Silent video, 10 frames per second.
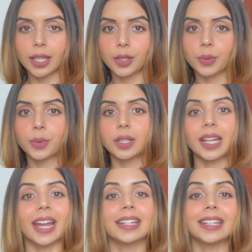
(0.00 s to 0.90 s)
world
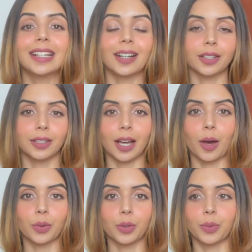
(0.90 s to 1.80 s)
and declutter the outer world,